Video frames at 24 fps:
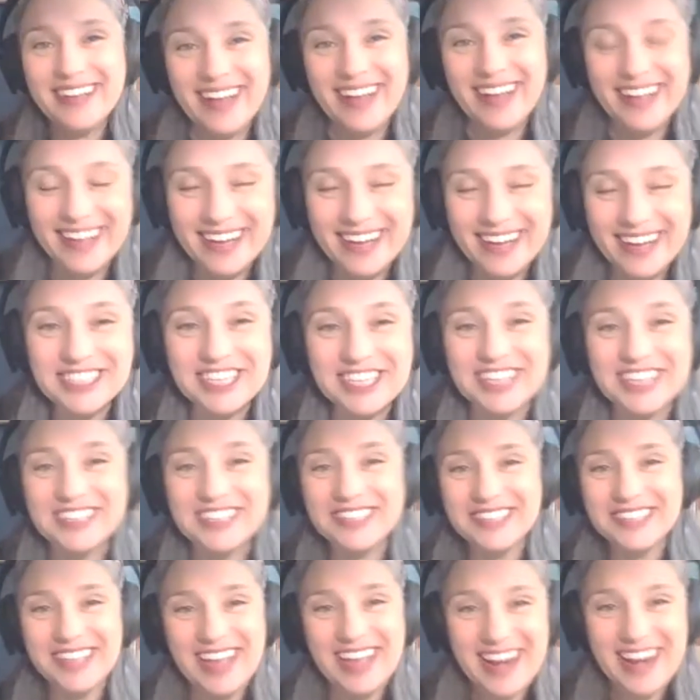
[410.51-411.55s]
a
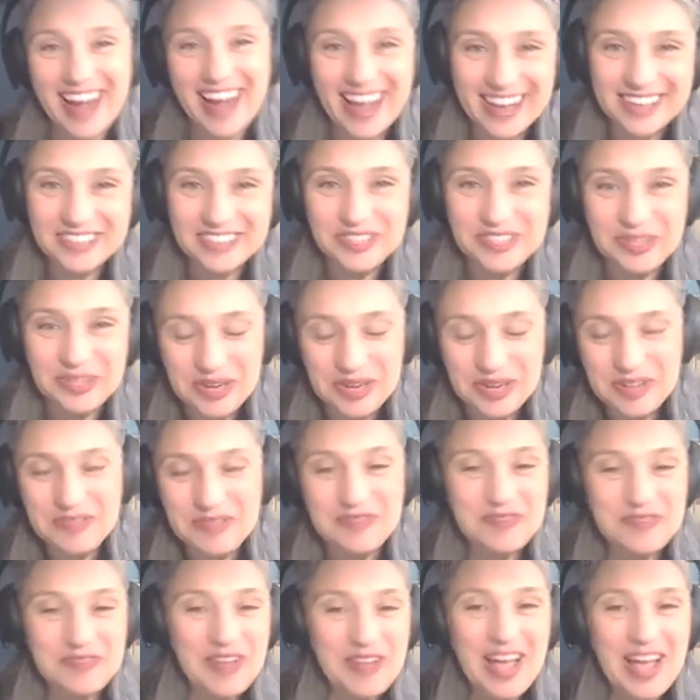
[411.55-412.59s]
yiddishist and i sort
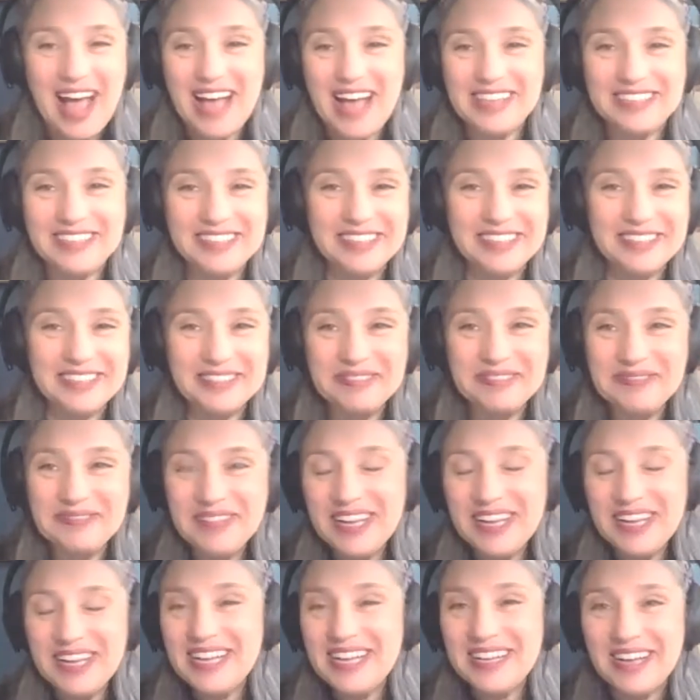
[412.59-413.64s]
of had to
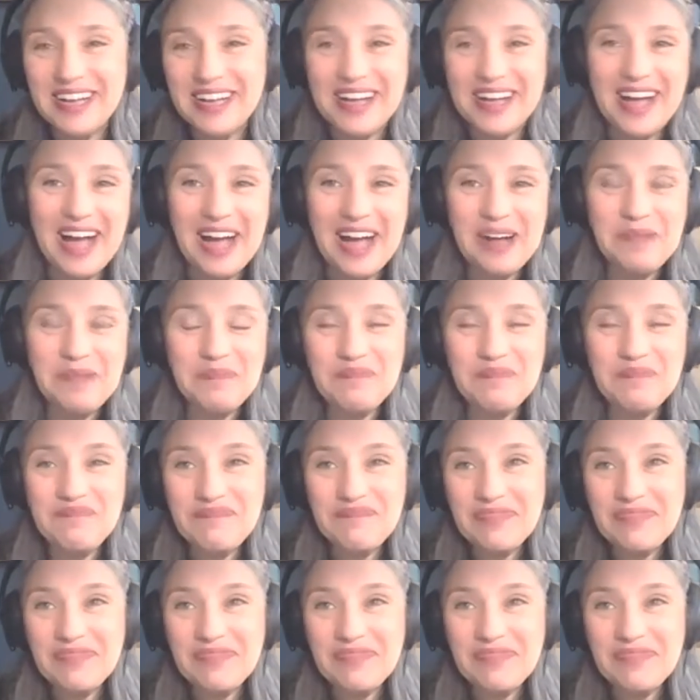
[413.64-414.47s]
um,